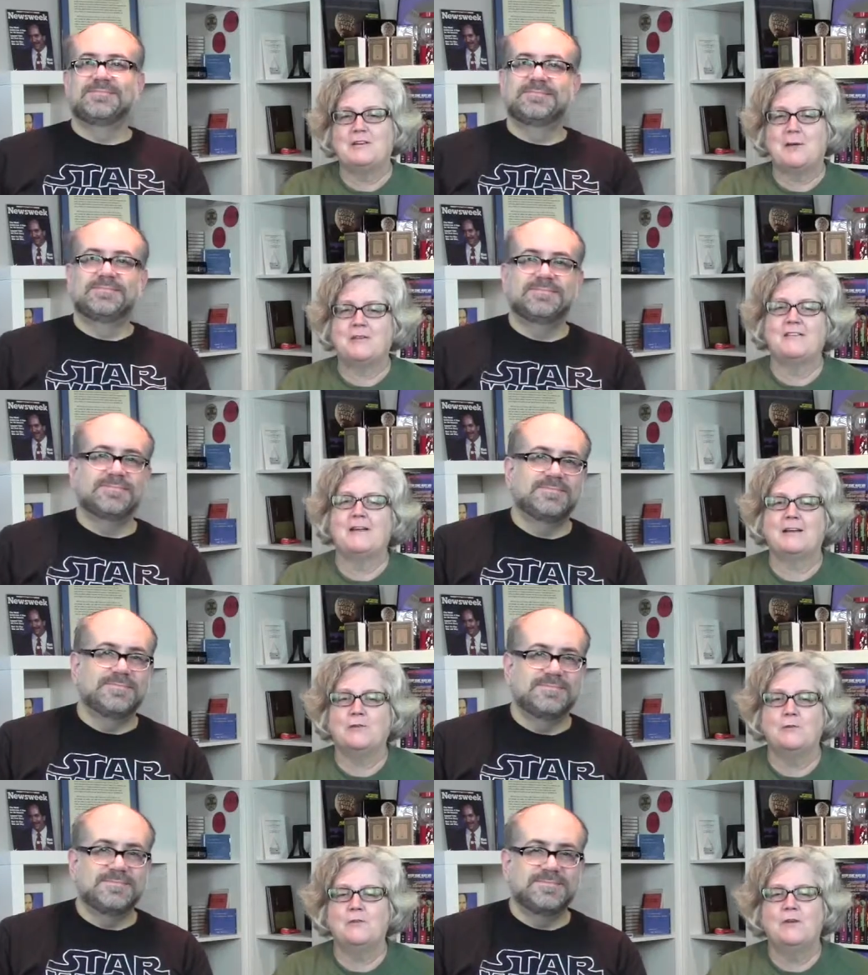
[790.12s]
Speaker 1: to read comics on
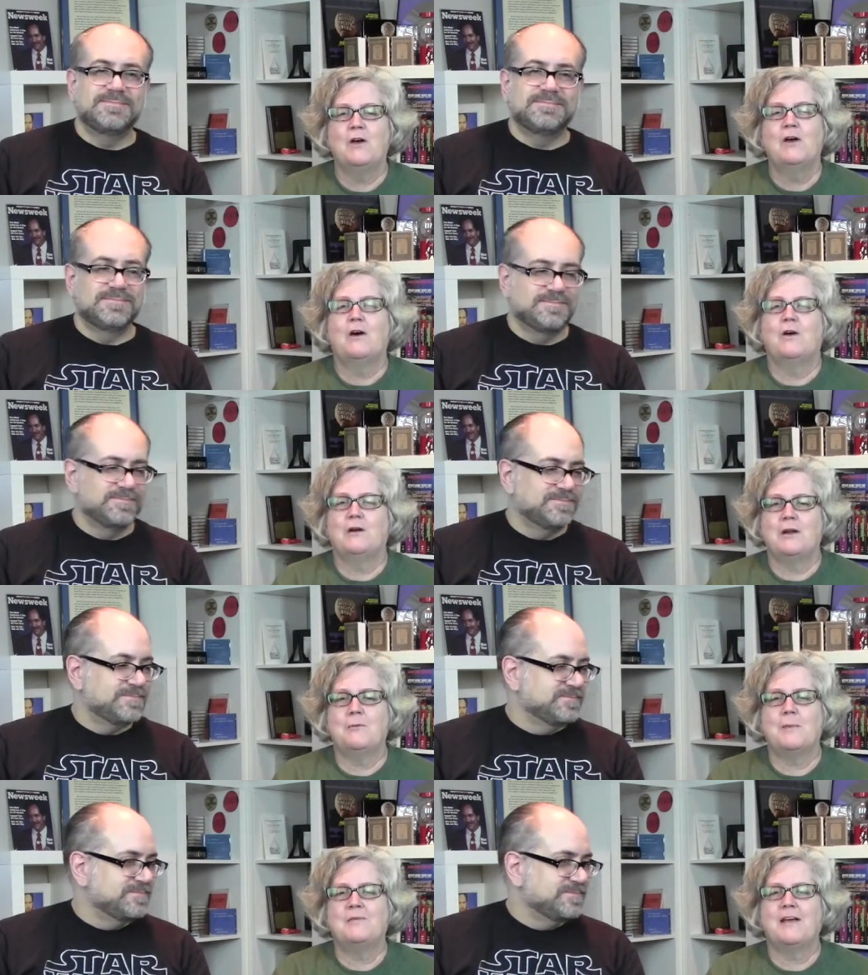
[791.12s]
itunes or on our
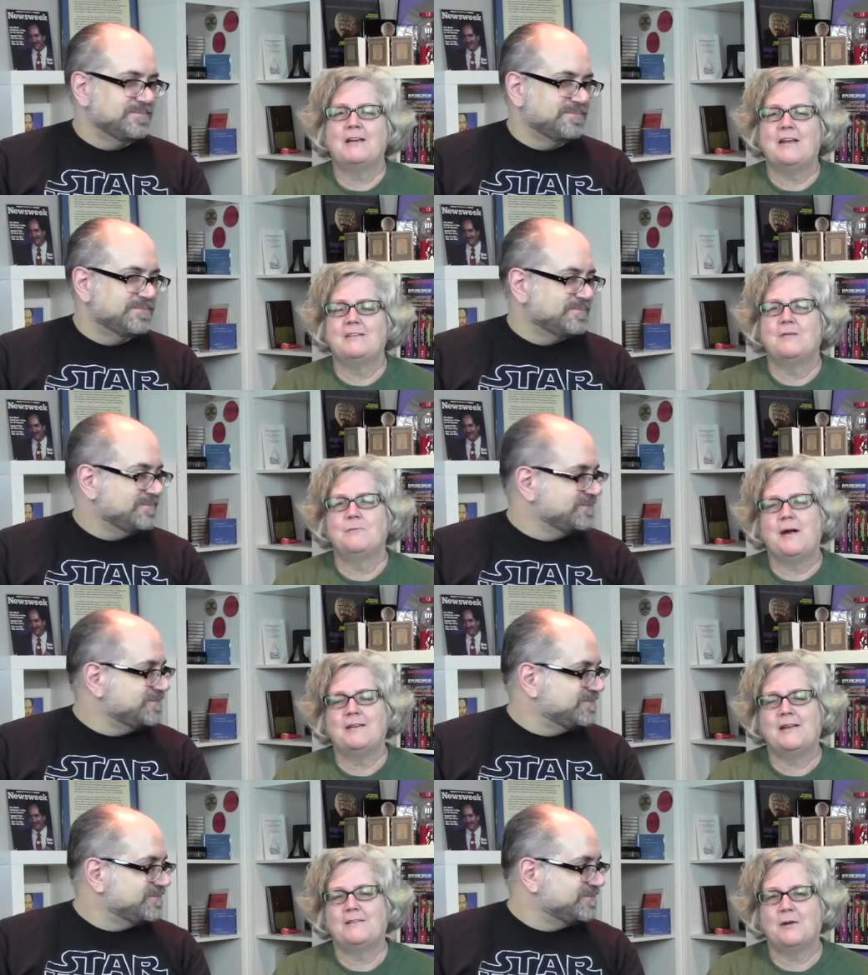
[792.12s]
website
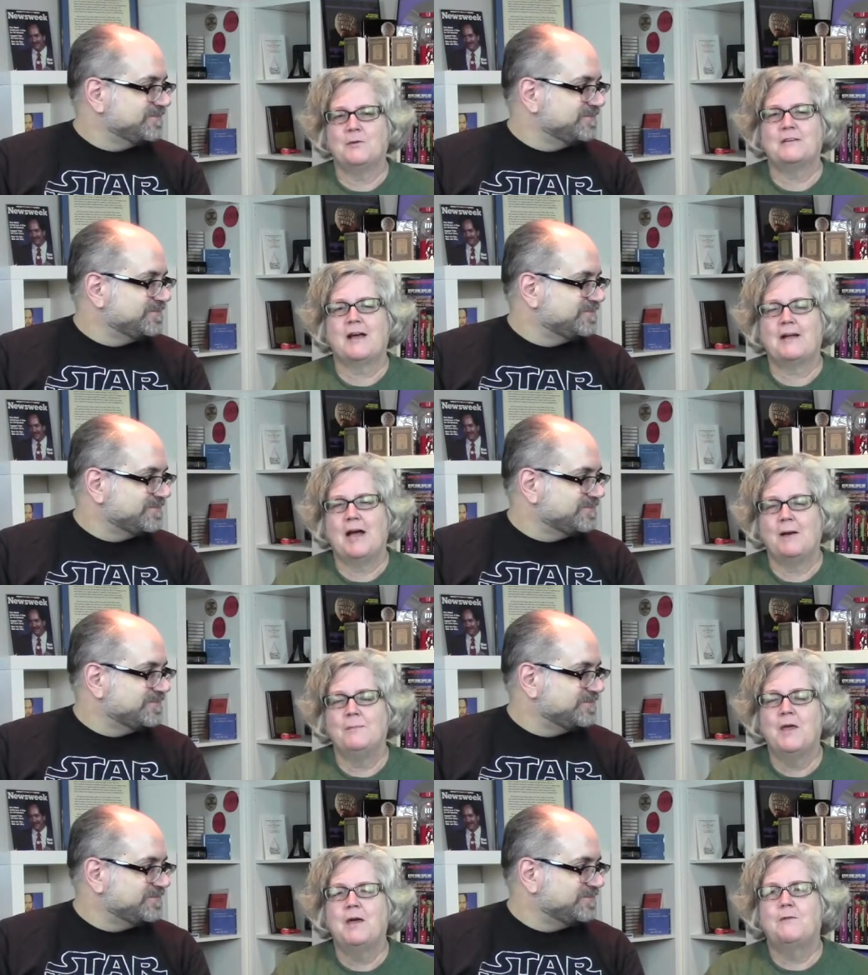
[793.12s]
sfpodcastnetwork.com
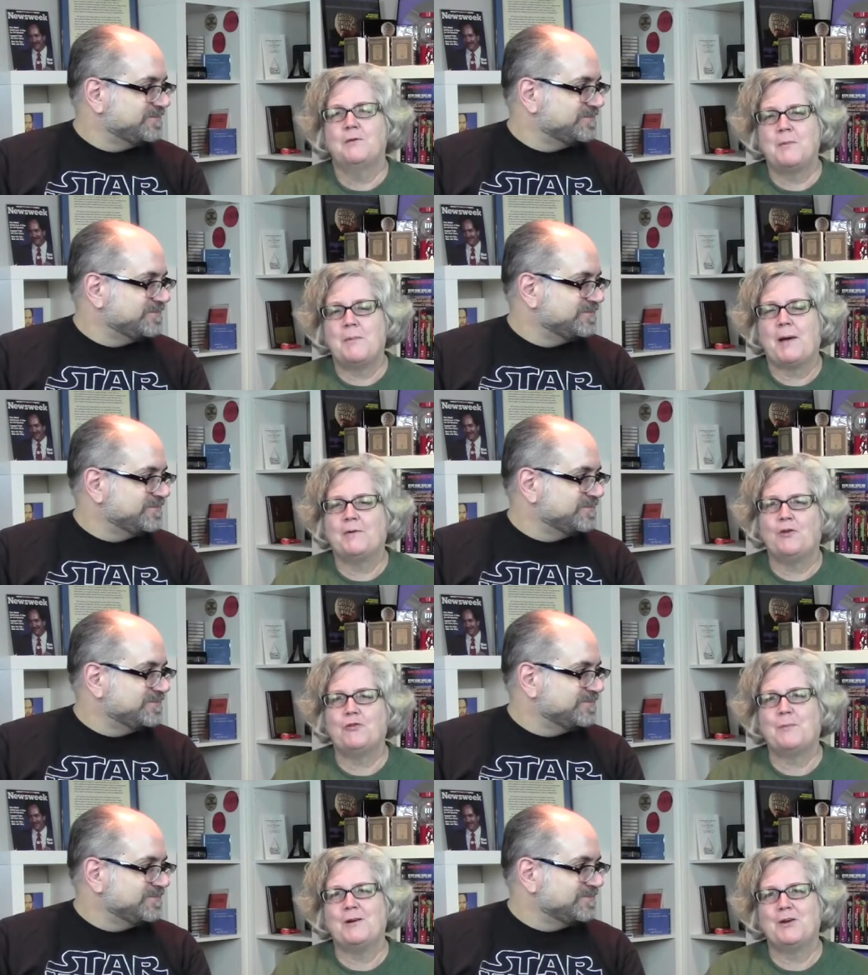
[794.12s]
from the pop
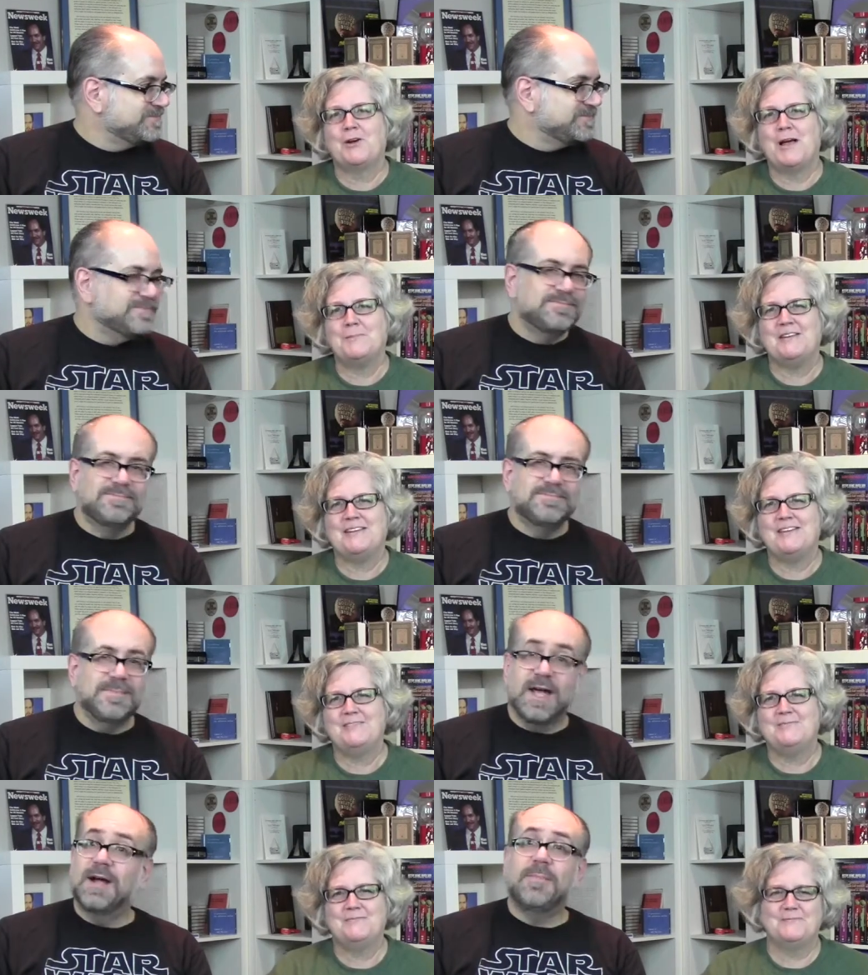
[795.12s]
culture bunker i'm mindy
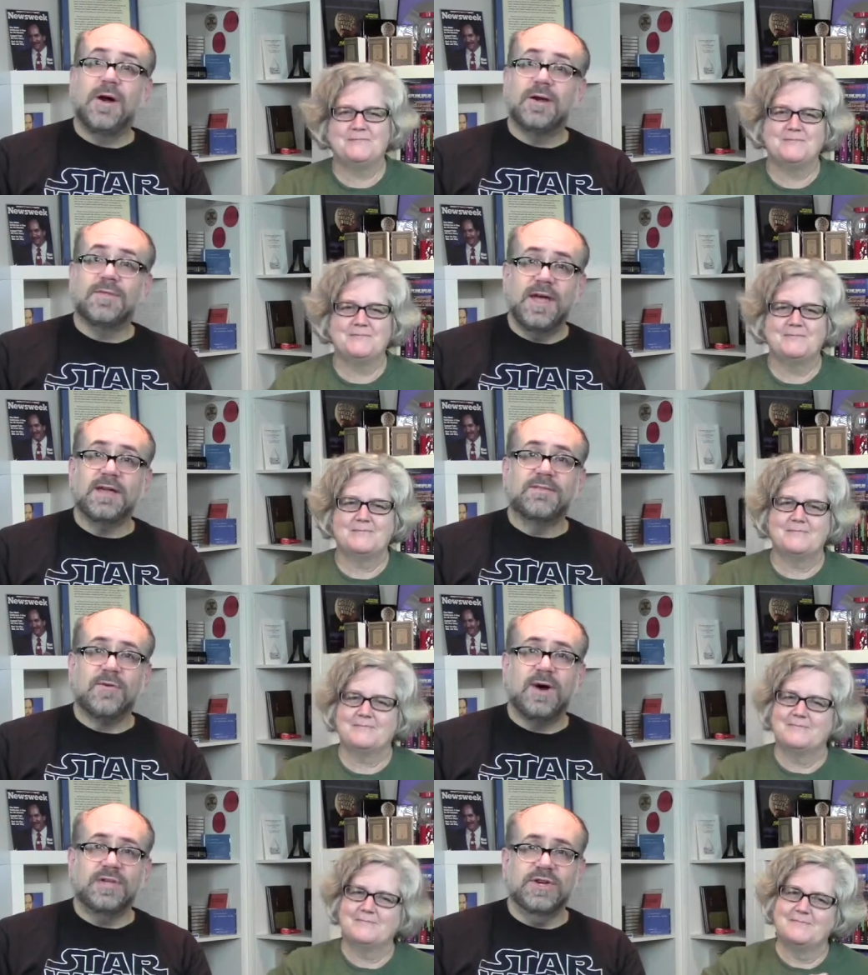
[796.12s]
Speaker 2: and i'm mark thanks for
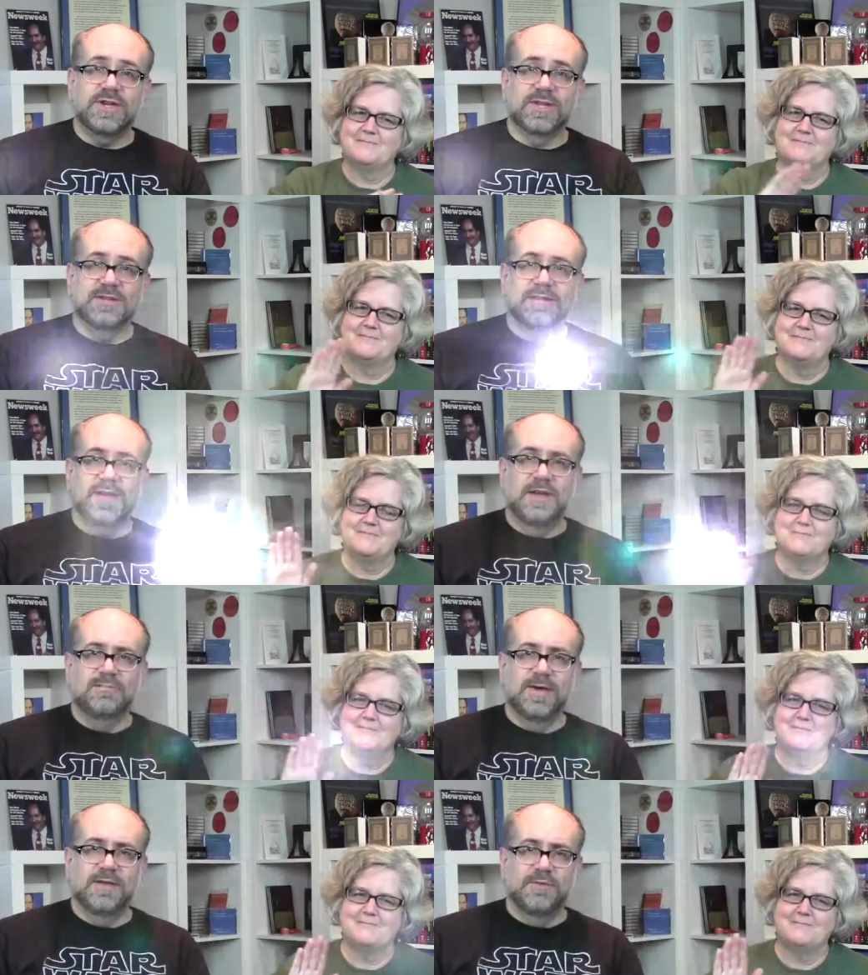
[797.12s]
watching and
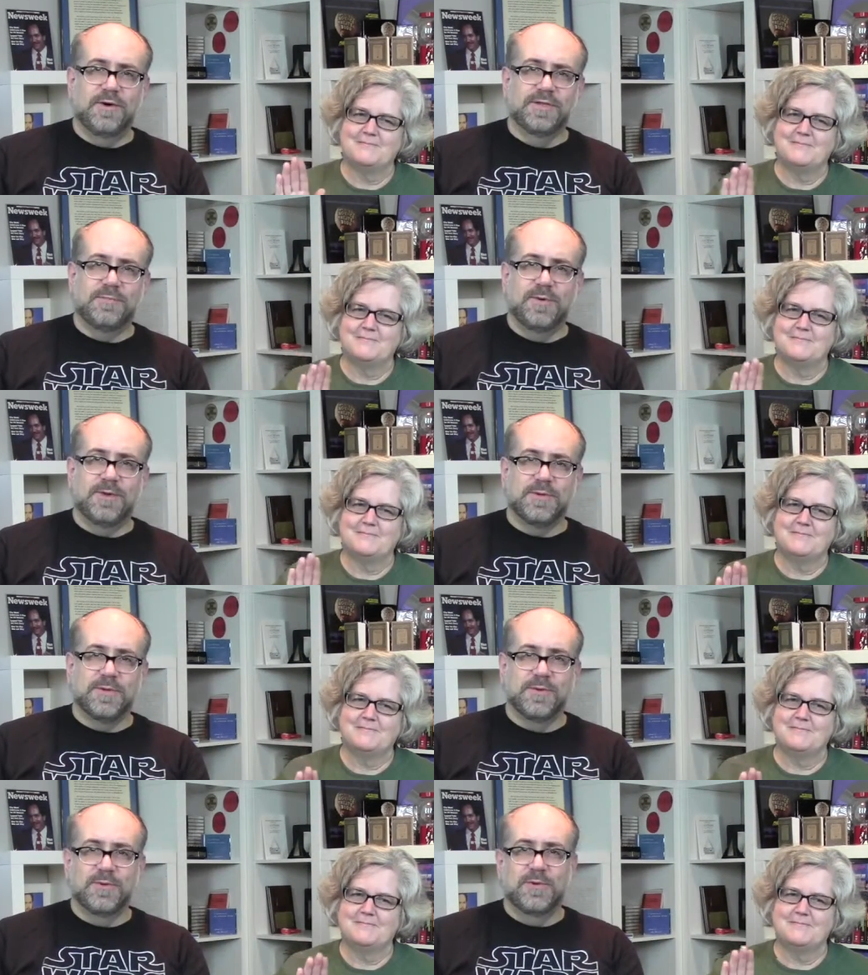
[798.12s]
may the force be with
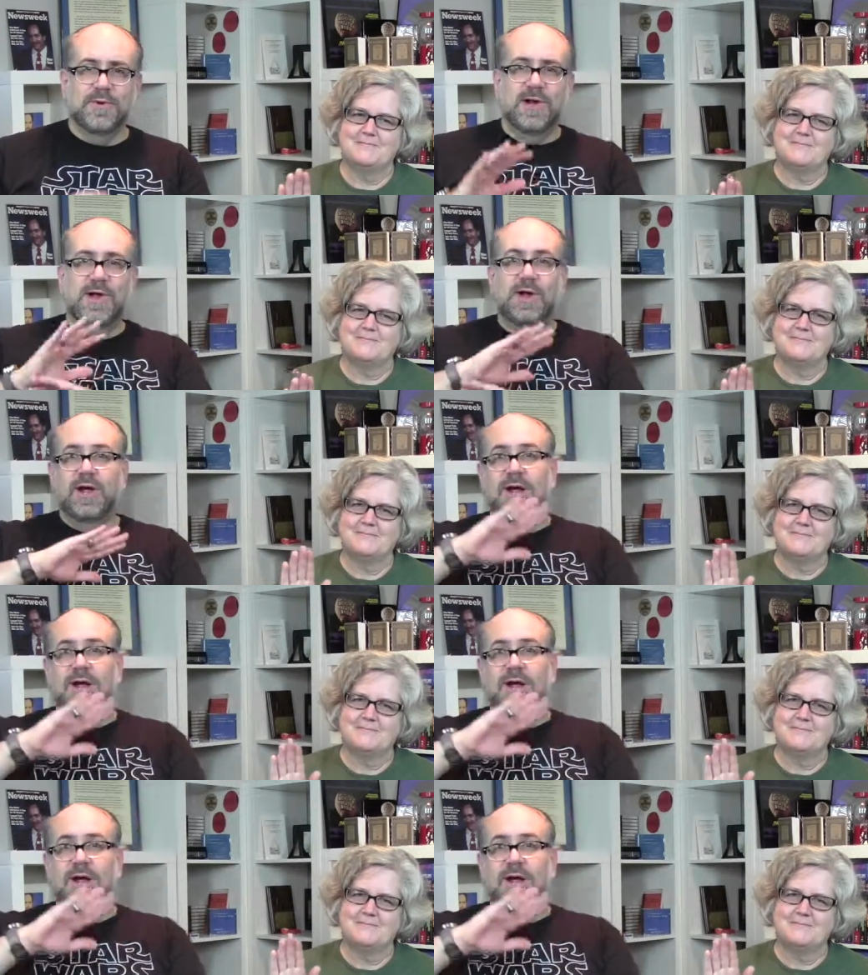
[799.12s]
you